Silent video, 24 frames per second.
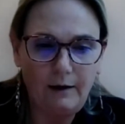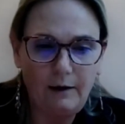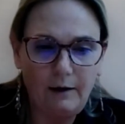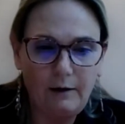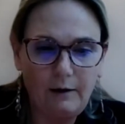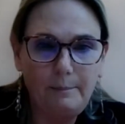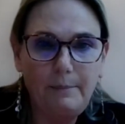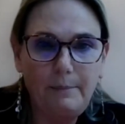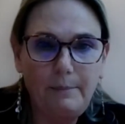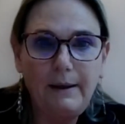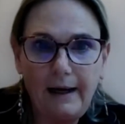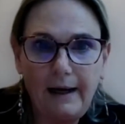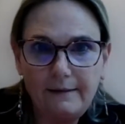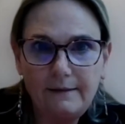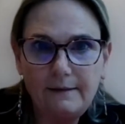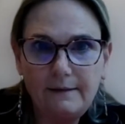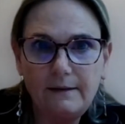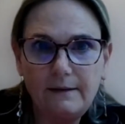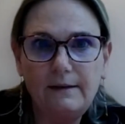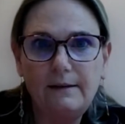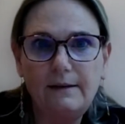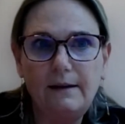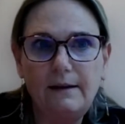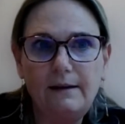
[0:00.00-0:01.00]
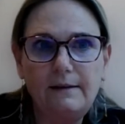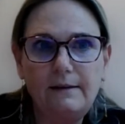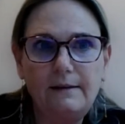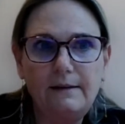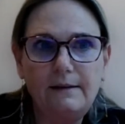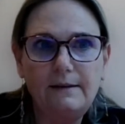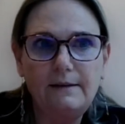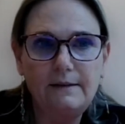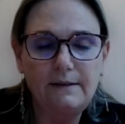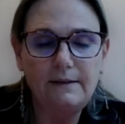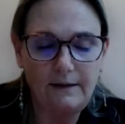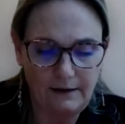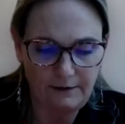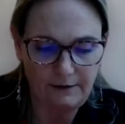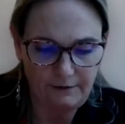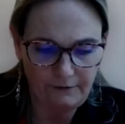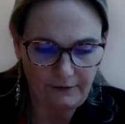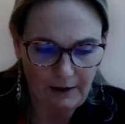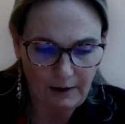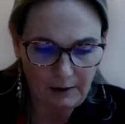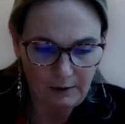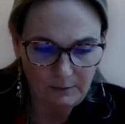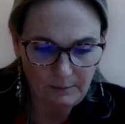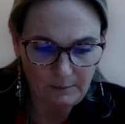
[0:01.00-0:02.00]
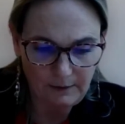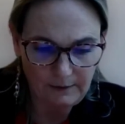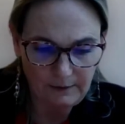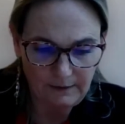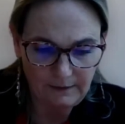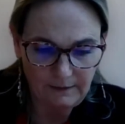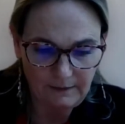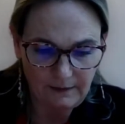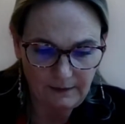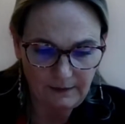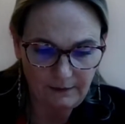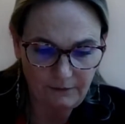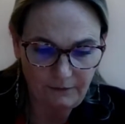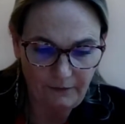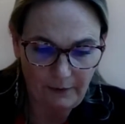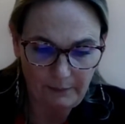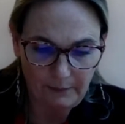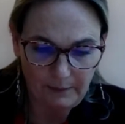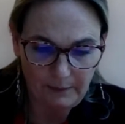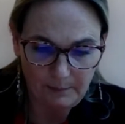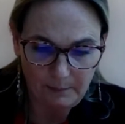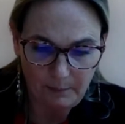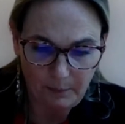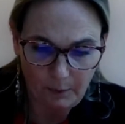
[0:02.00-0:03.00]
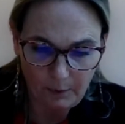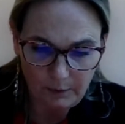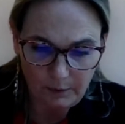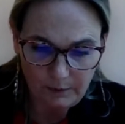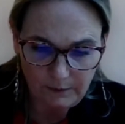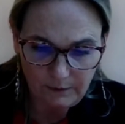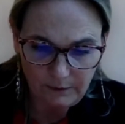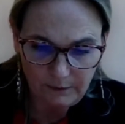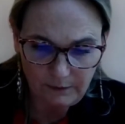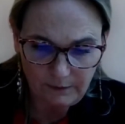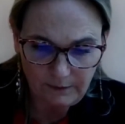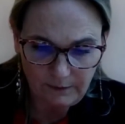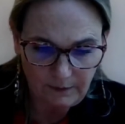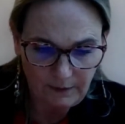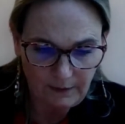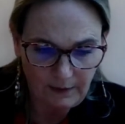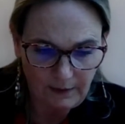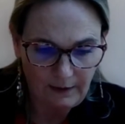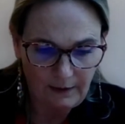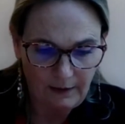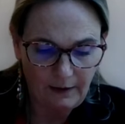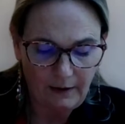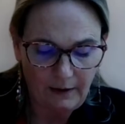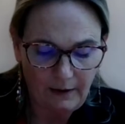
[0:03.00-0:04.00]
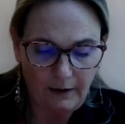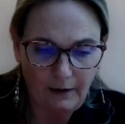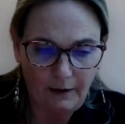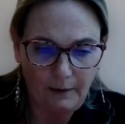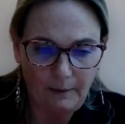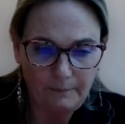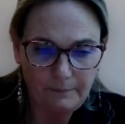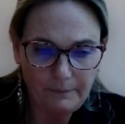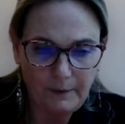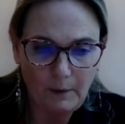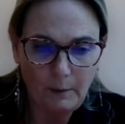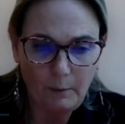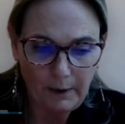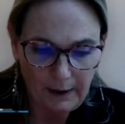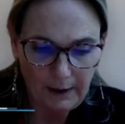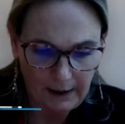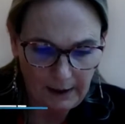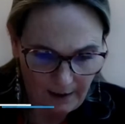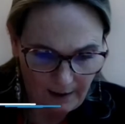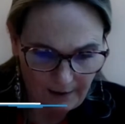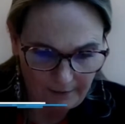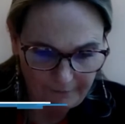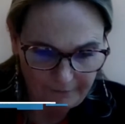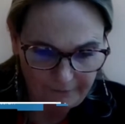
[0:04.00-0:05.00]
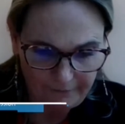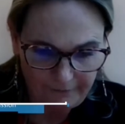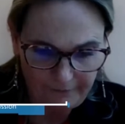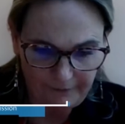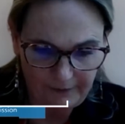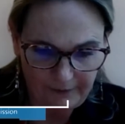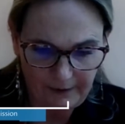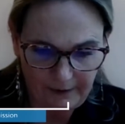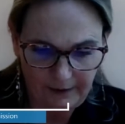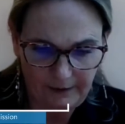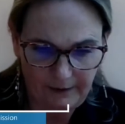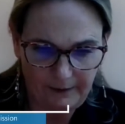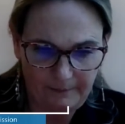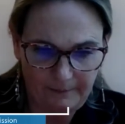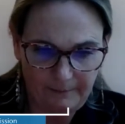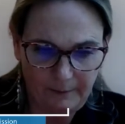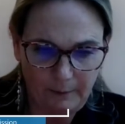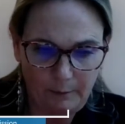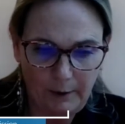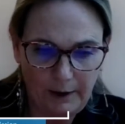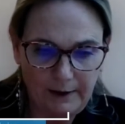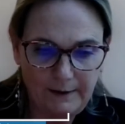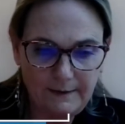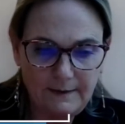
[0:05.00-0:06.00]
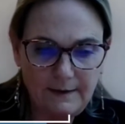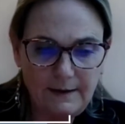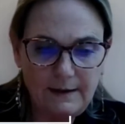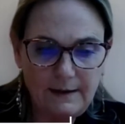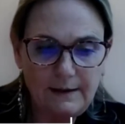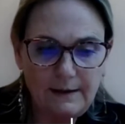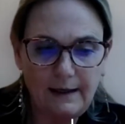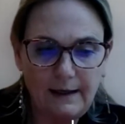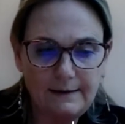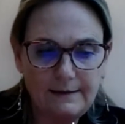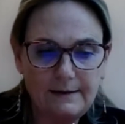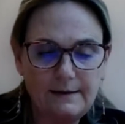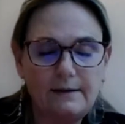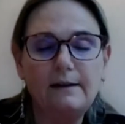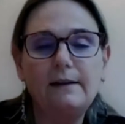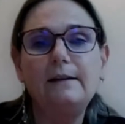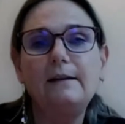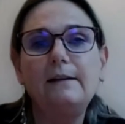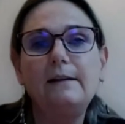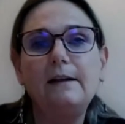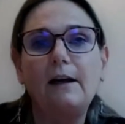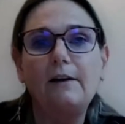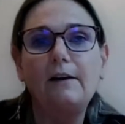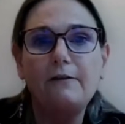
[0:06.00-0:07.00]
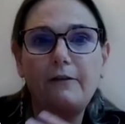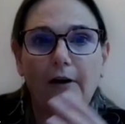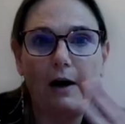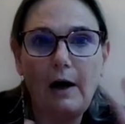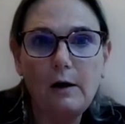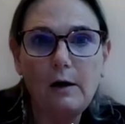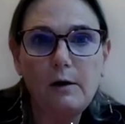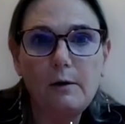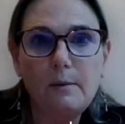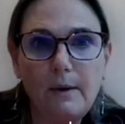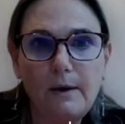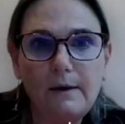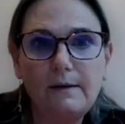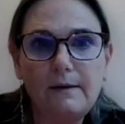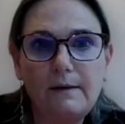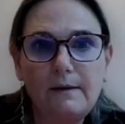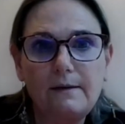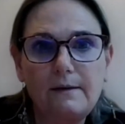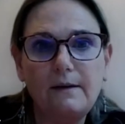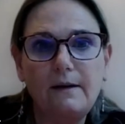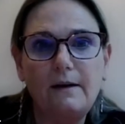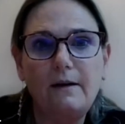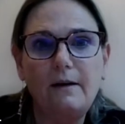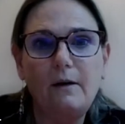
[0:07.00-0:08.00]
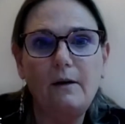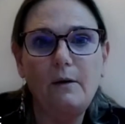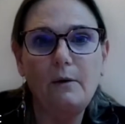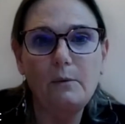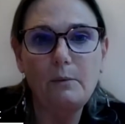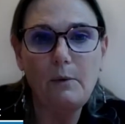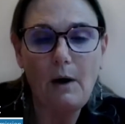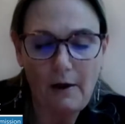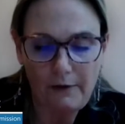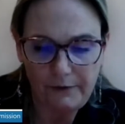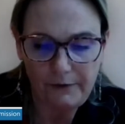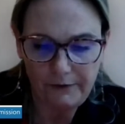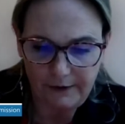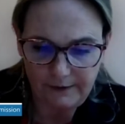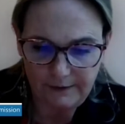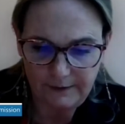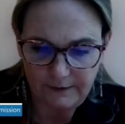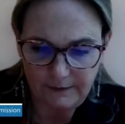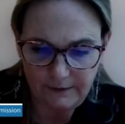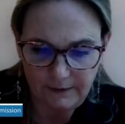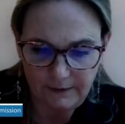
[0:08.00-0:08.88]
plays in this environment is very important. We see that in the environment around us,